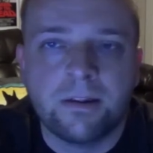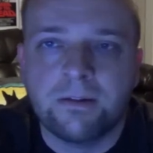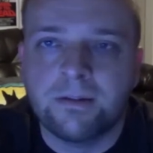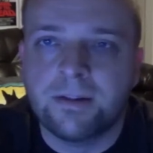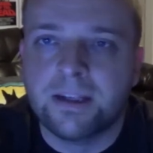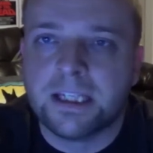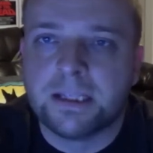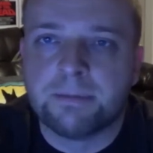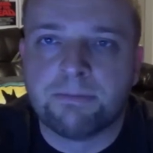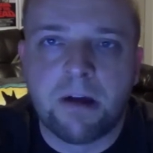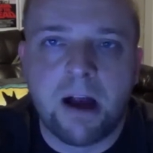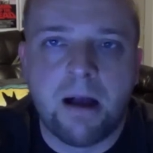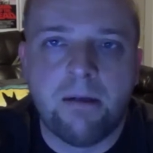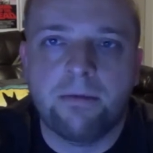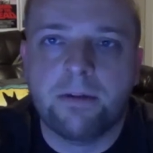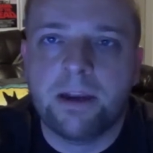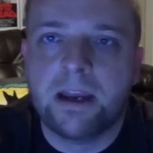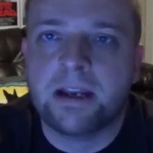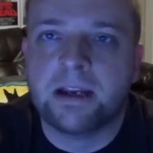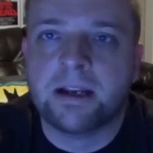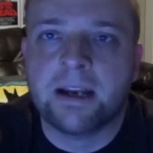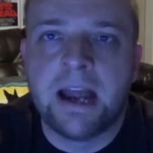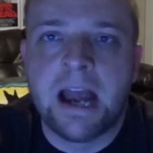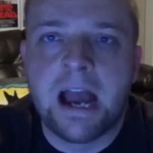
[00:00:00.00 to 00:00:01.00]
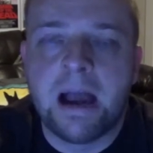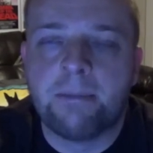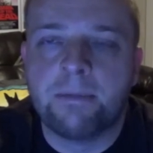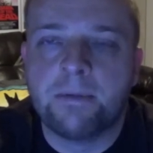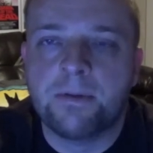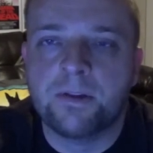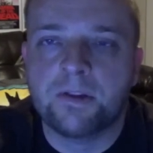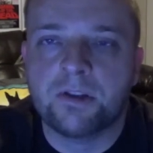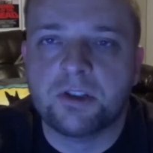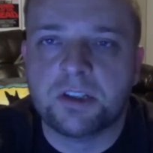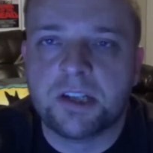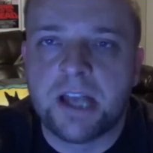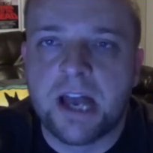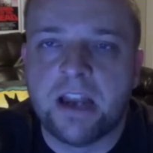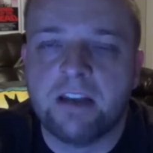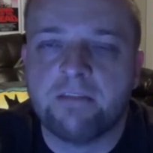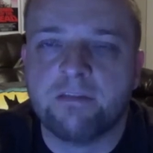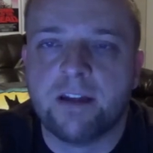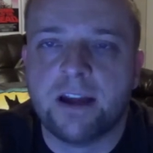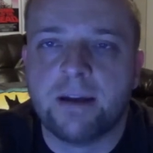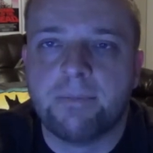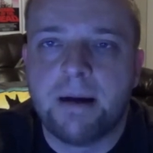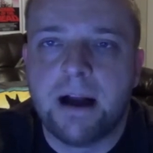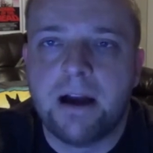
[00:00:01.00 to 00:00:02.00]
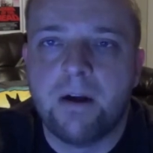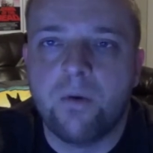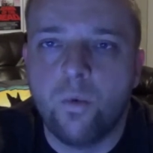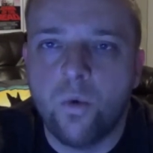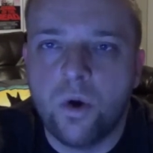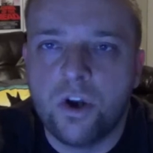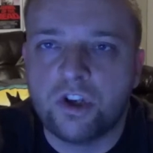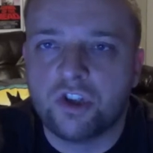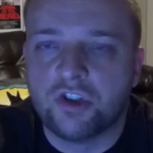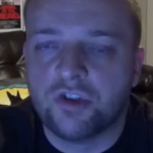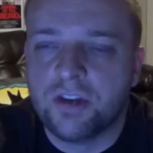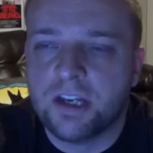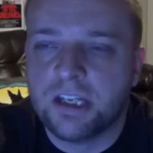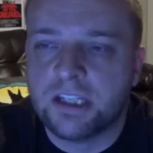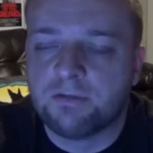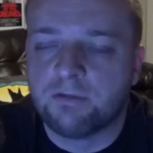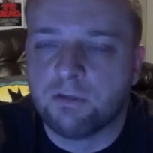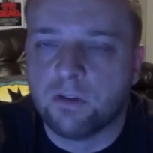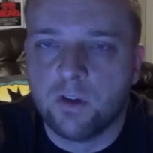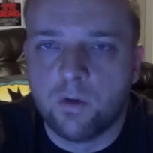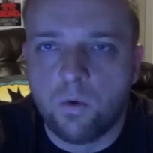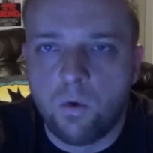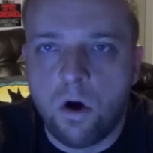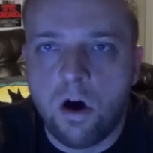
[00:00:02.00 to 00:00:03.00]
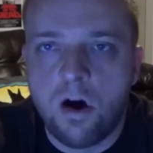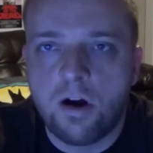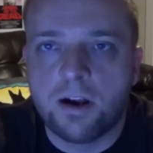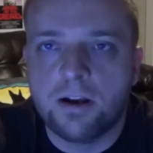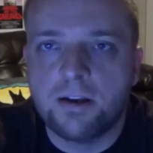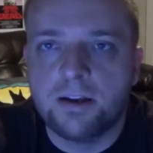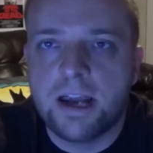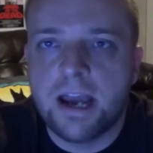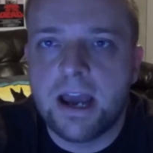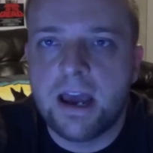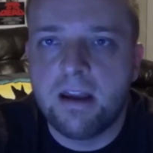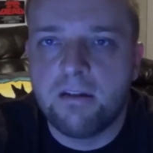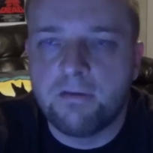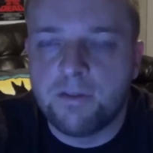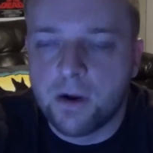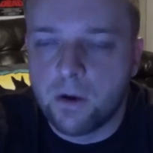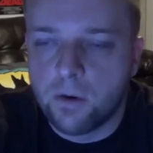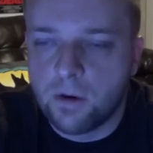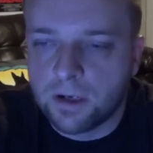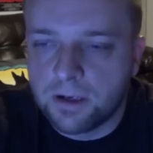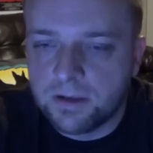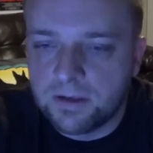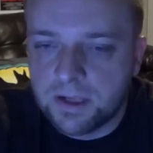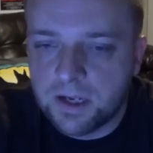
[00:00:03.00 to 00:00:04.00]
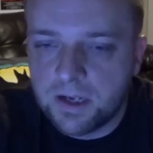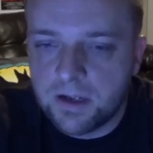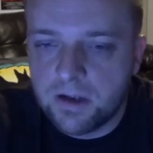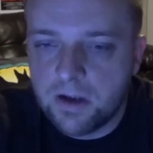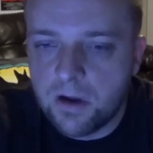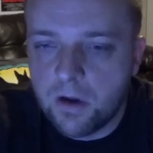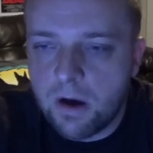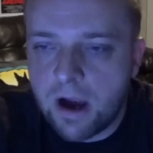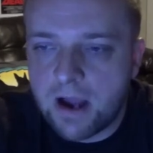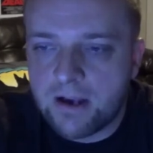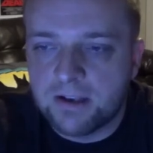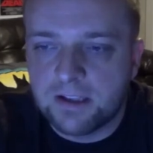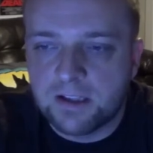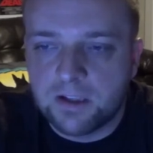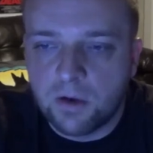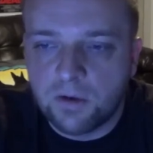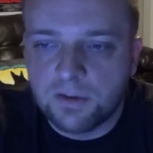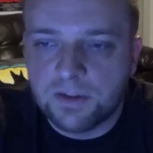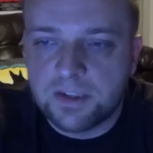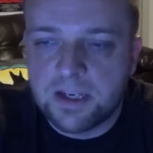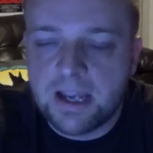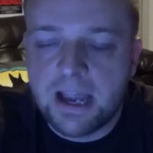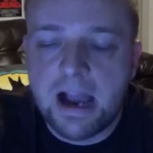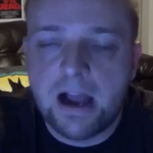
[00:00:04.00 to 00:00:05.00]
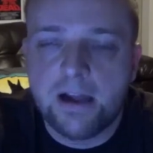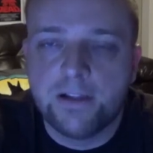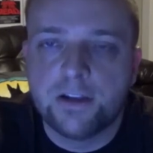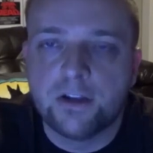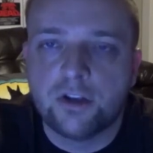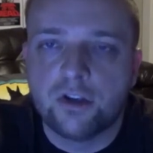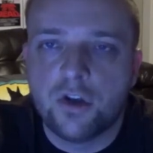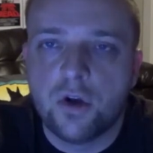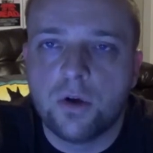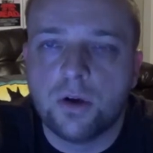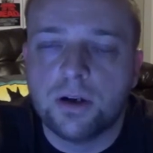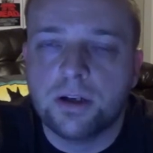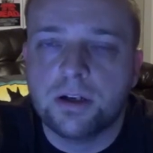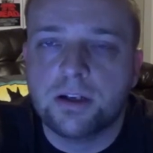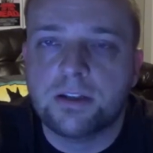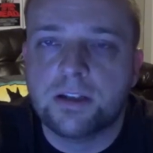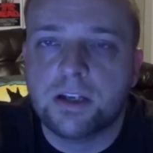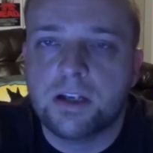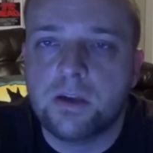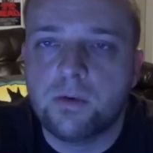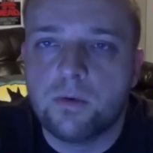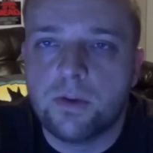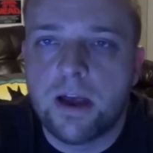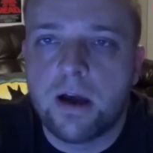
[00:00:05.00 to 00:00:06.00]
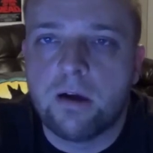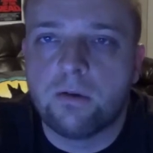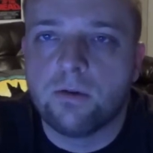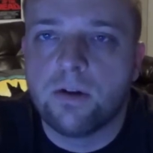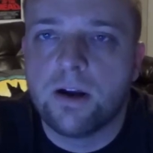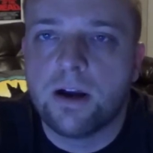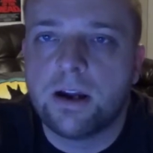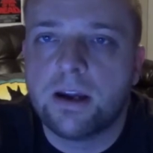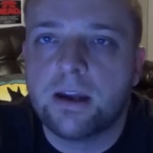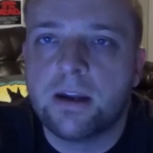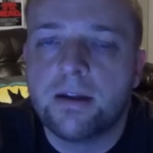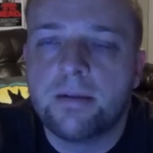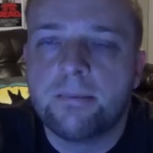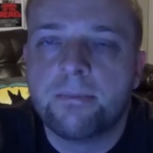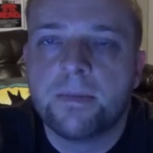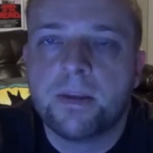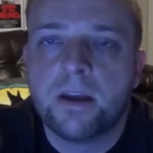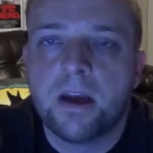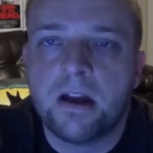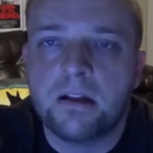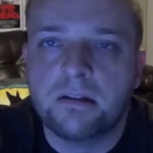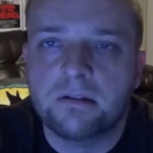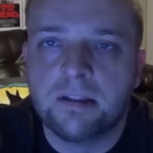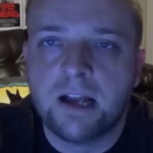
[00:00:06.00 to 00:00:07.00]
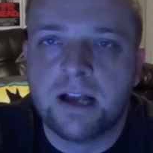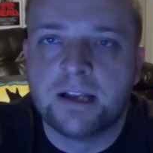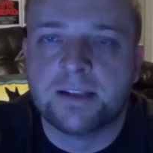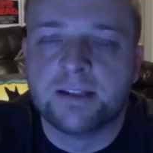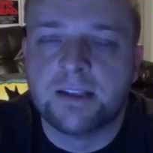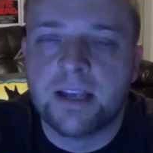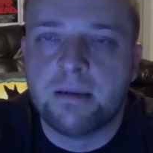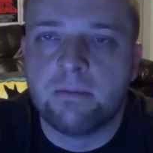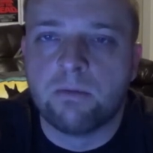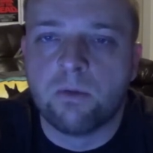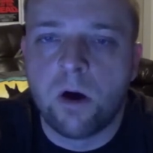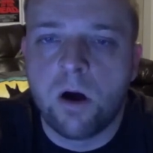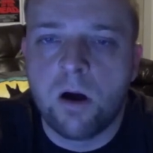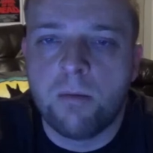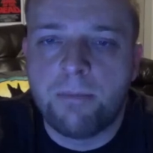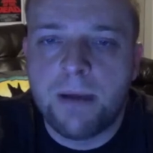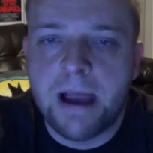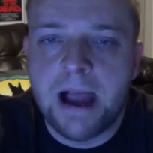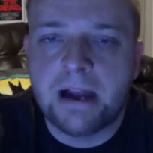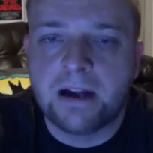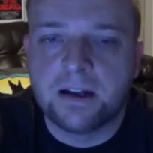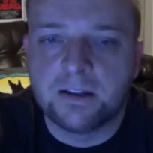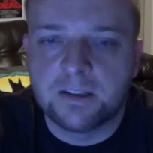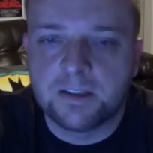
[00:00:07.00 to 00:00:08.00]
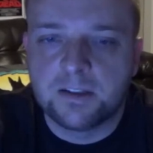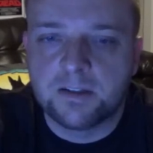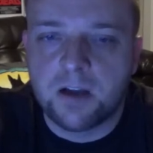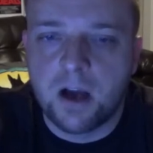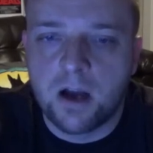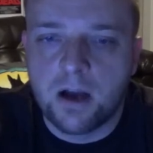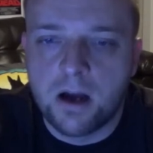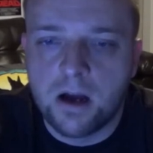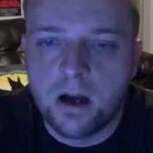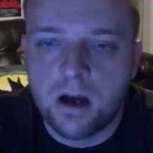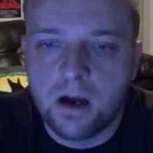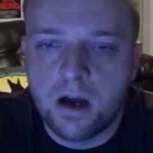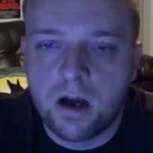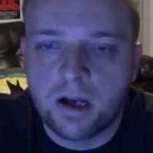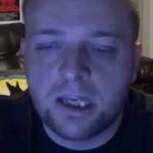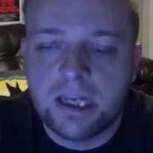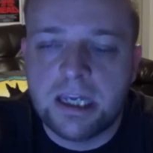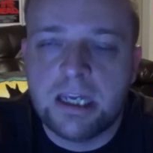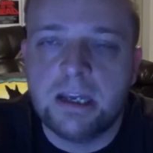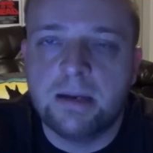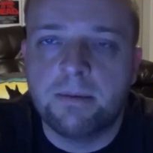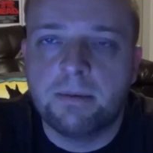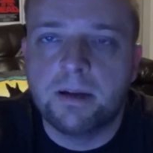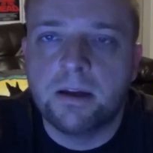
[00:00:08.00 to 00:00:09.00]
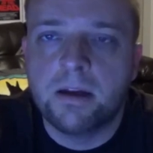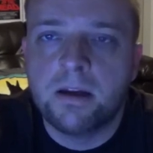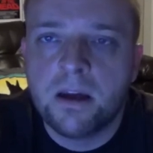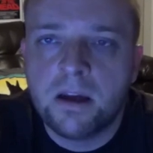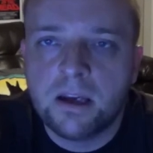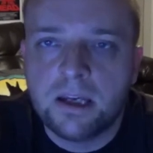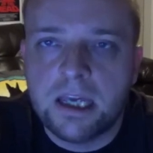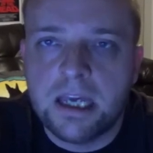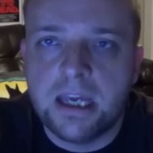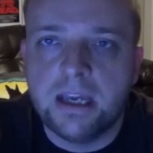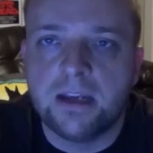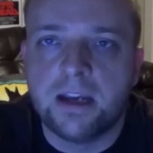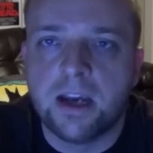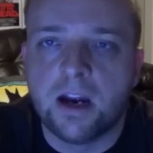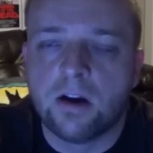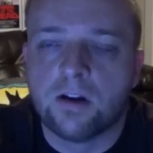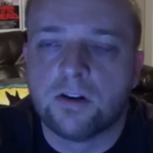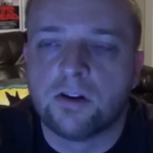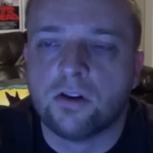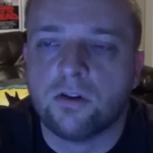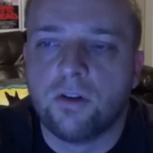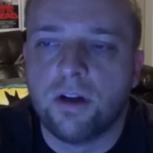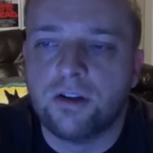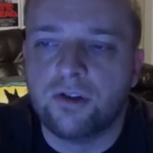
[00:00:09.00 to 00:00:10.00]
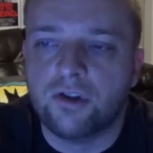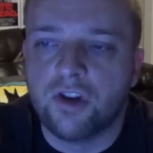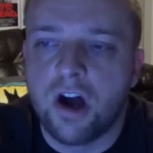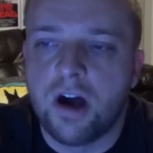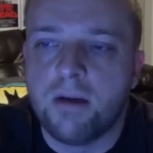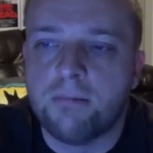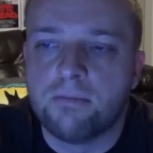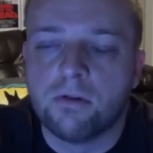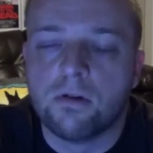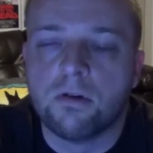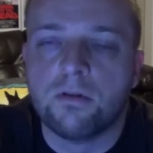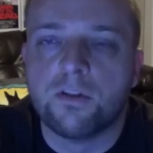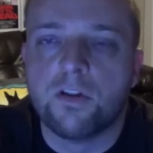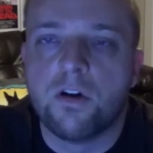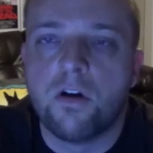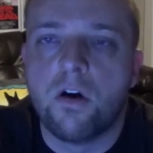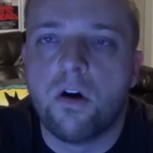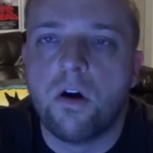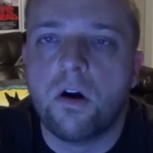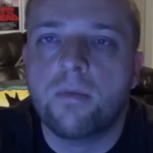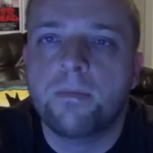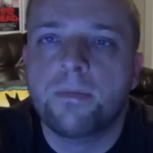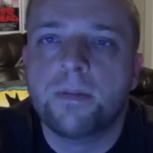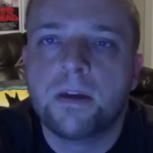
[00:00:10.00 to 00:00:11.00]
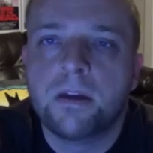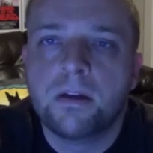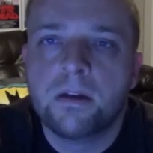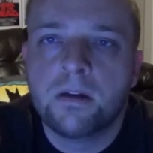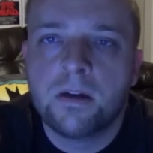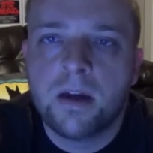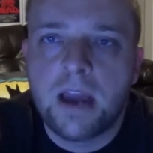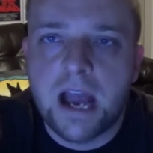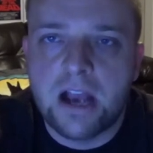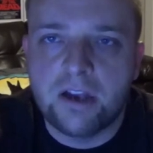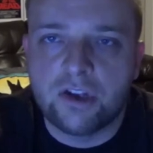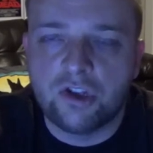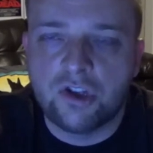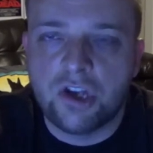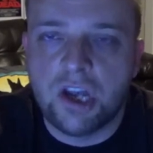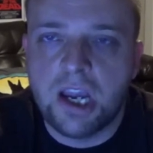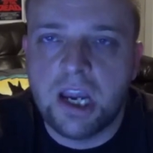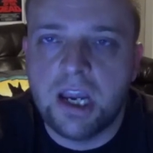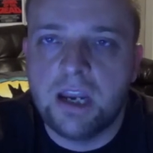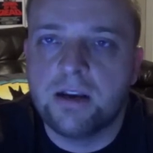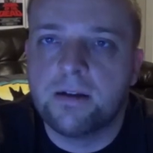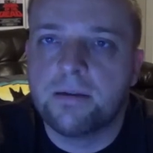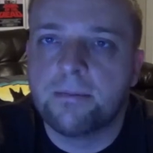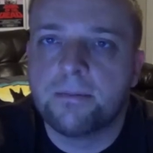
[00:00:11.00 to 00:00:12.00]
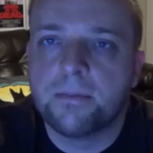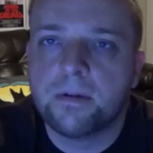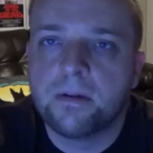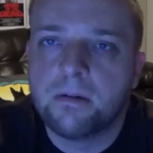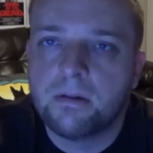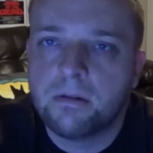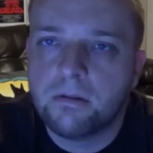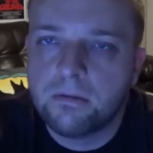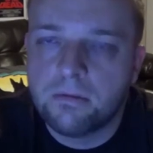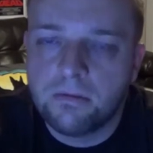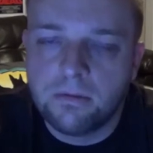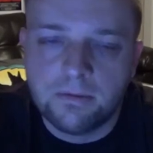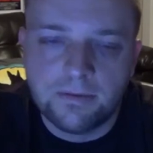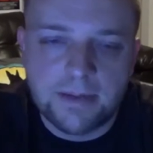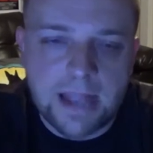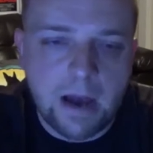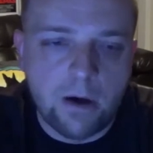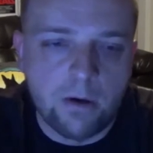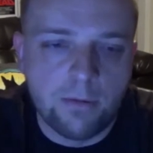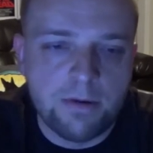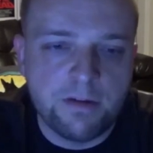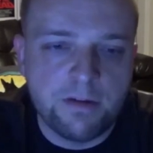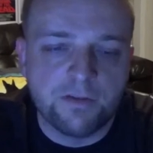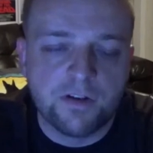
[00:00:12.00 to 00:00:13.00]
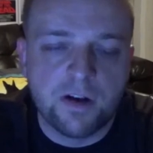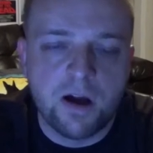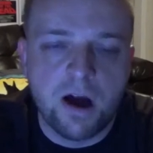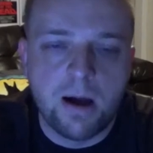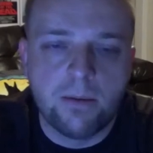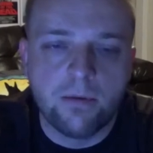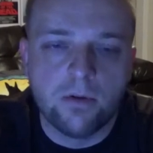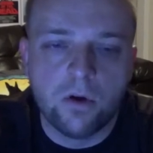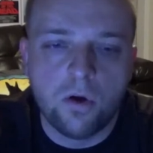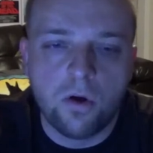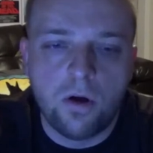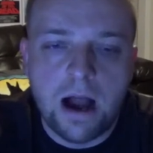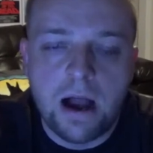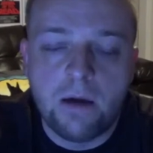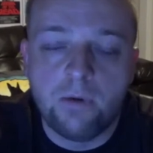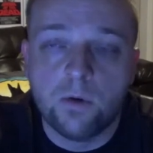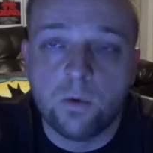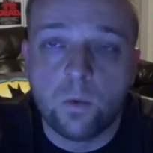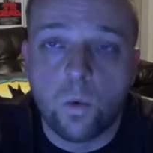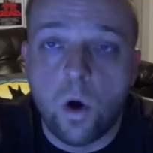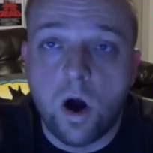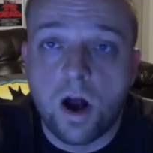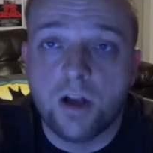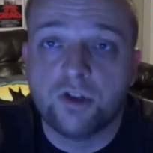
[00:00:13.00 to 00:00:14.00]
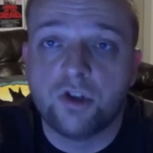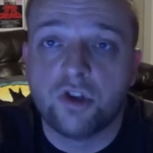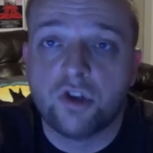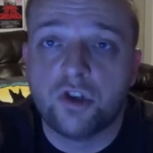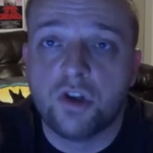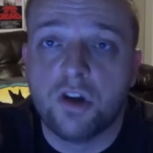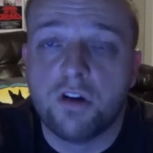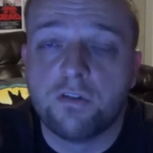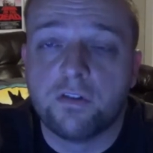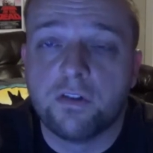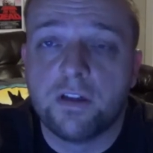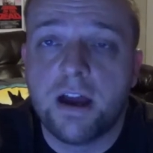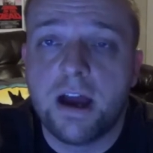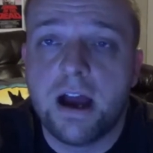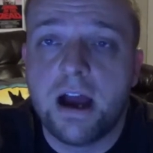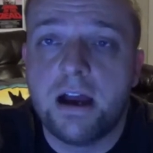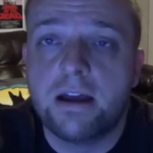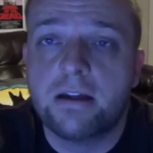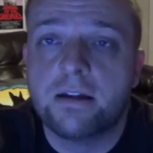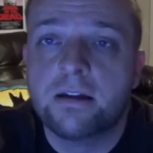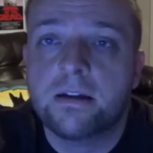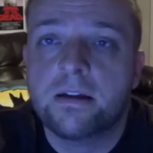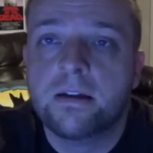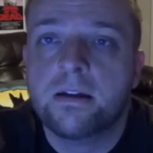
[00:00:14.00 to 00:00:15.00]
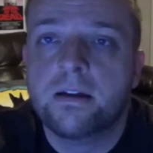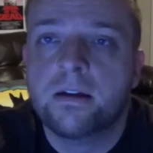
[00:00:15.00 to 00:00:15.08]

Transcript: This probably ain't going to happen. This is kind of like my wish list for The Walking Dead if they were to continue. I just don't see how this show can continue without Rick unless they brought back a key character like Jon Bernthal as Shane. That phenomenal. I would watch the show for that.